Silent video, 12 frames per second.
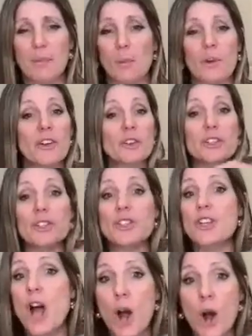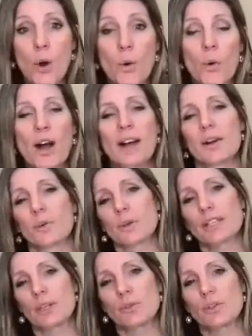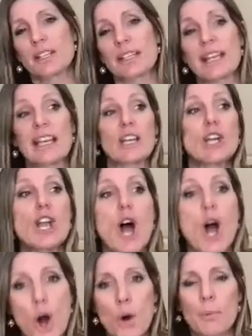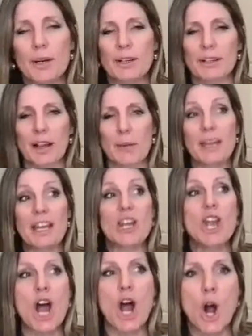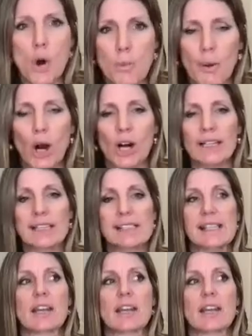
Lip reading: or where there's no reunion and no book club and no parties